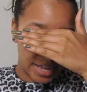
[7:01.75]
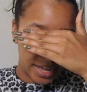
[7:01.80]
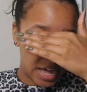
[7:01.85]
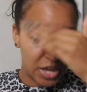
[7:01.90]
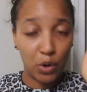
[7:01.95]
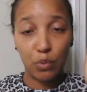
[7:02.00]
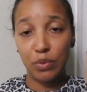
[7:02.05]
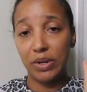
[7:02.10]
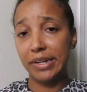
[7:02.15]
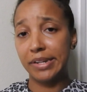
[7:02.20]

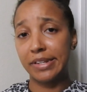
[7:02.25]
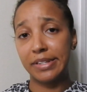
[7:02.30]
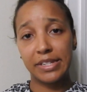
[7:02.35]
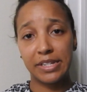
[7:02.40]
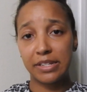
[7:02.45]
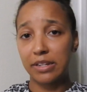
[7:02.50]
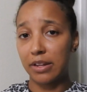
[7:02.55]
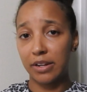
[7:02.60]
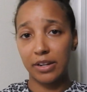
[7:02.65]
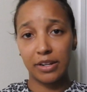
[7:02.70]
don't need to
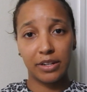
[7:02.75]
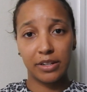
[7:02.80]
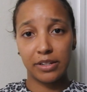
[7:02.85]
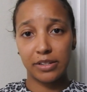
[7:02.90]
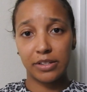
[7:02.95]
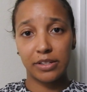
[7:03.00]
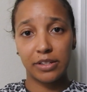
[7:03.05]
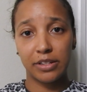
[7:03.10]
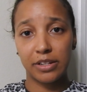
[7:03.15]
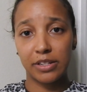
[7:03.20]
see none of
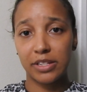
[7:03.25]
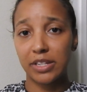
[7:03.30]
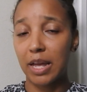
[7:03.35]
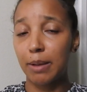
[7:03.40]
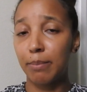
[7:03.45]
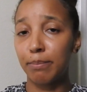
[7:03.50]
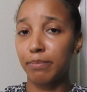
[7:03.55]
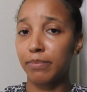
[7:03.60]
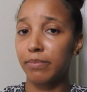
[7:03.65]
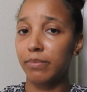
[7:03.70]
this, because
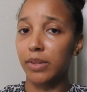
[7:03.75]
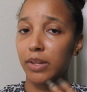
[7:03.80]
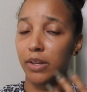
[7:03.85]
I